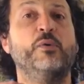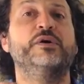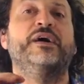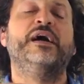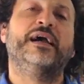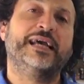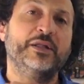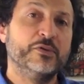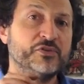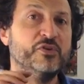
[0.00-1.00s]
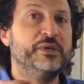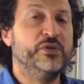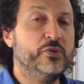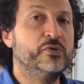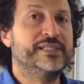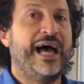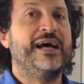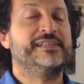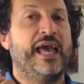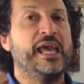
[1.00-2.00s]
however, can also be used
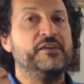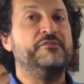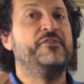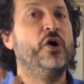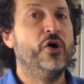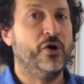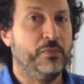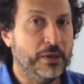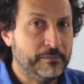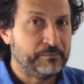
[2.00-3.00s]
as a verb.